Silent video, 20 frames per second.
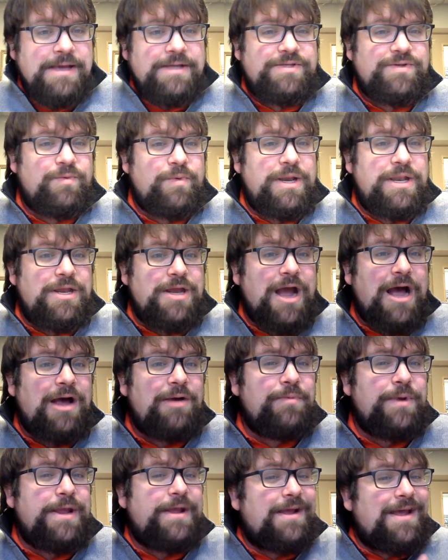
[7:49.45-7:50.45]
So when
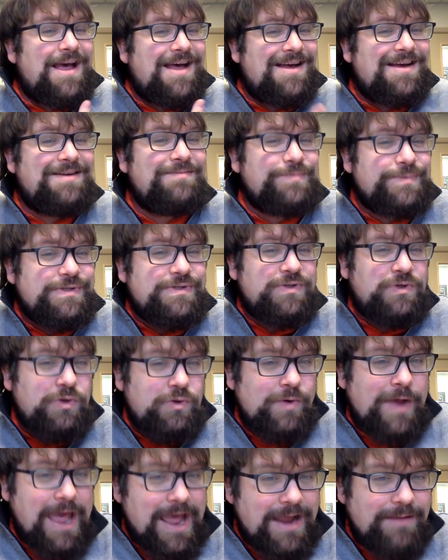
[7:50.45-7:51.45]
Yahweh comes
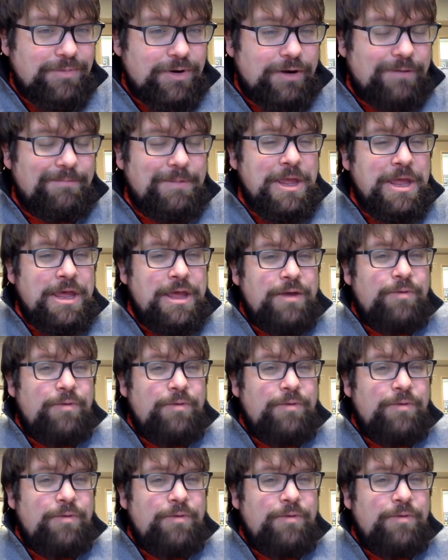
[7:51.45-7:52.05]
to Abram